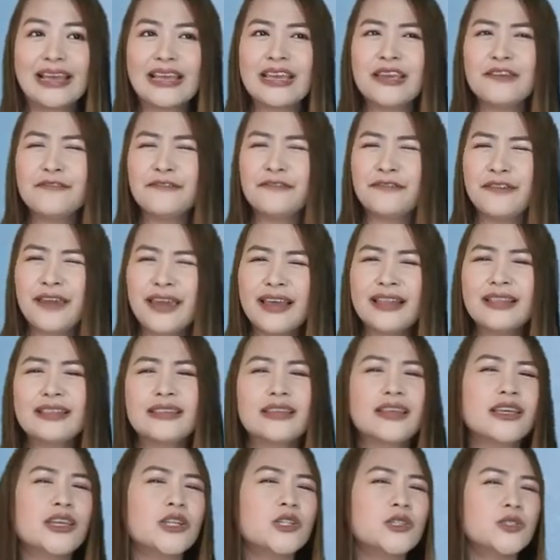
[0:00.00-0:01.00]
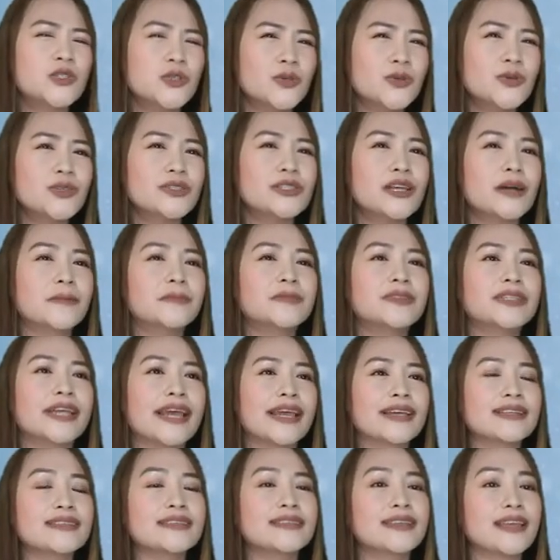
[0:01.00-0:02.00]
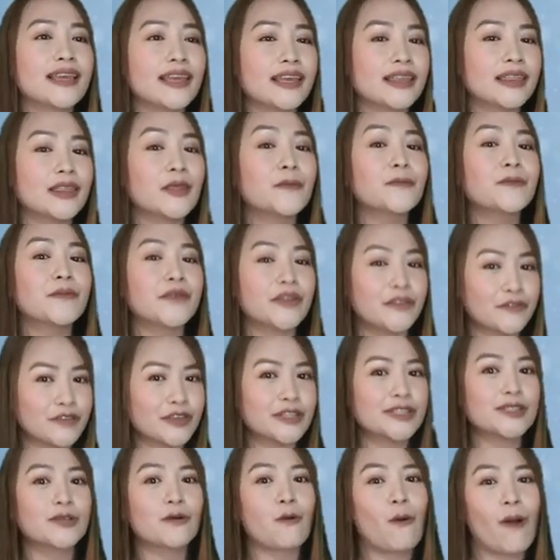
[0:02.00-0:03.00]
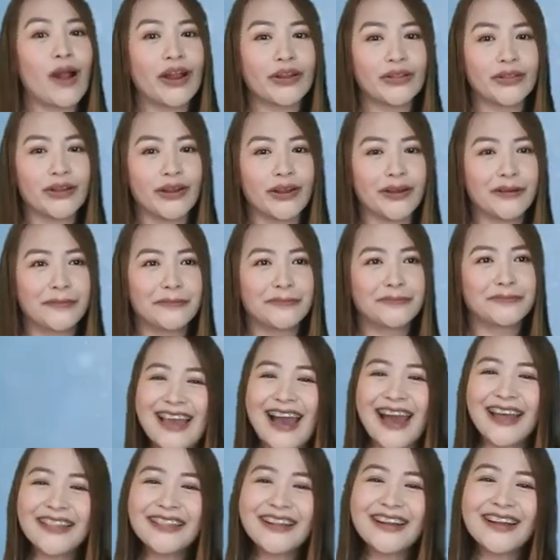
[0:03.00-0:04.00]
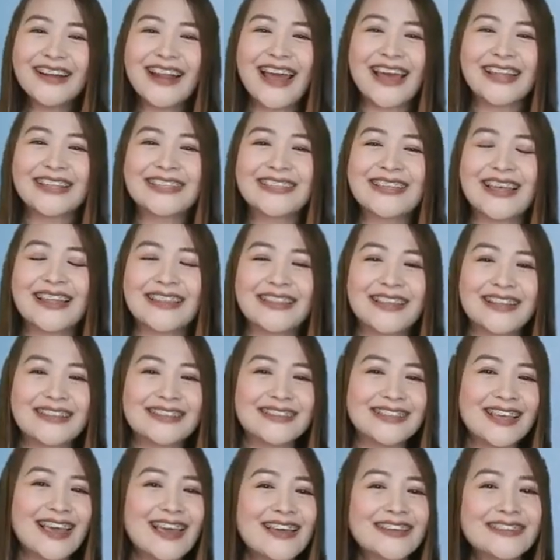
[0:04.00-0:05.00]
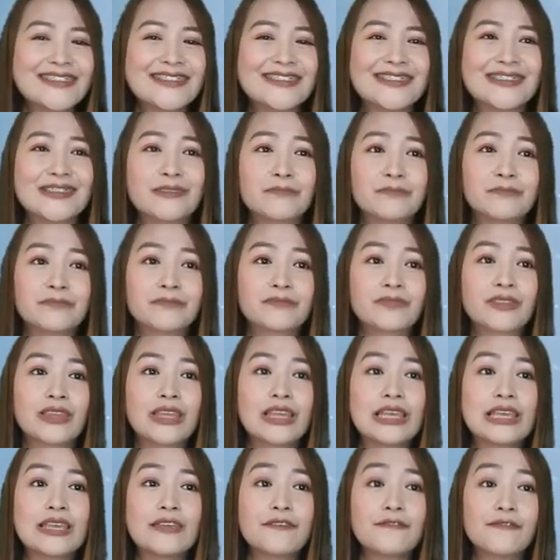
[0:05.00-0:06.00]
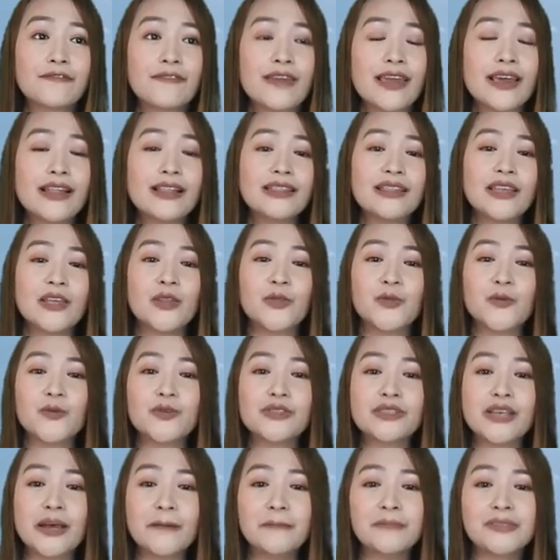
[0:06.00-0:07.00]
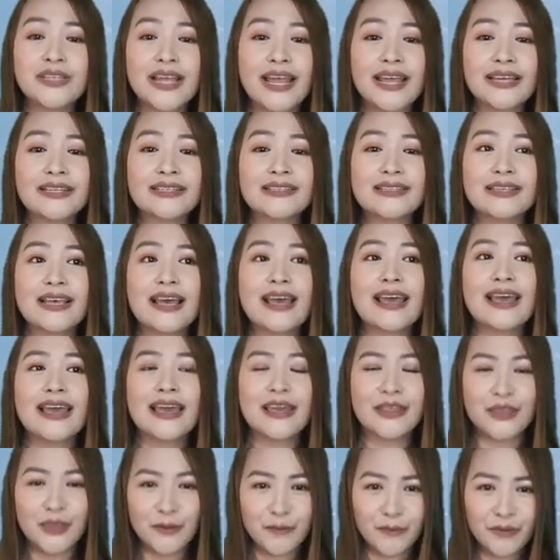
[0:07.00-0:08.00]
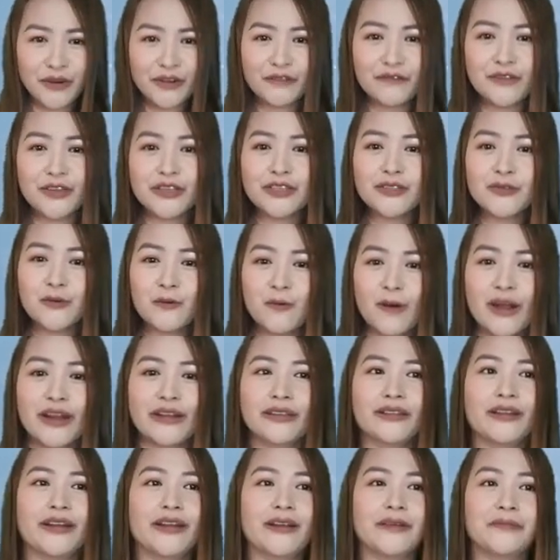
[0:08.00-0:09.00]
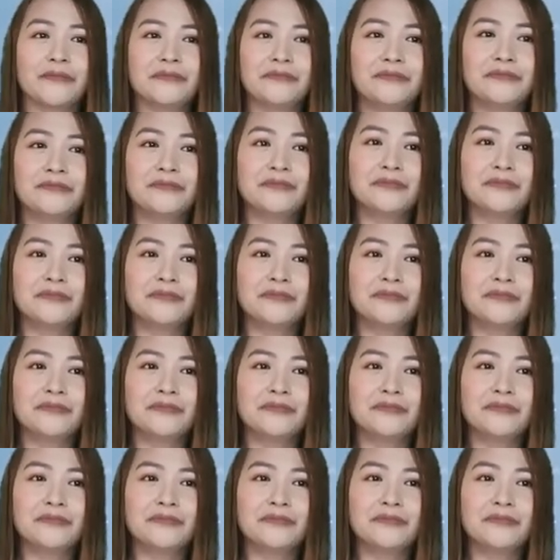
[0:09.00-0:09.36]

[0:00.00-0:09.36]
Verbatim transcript: He failed in two subjects in the previous quarter. The underlined sentence is, he failed in two subjects in the previous quarter.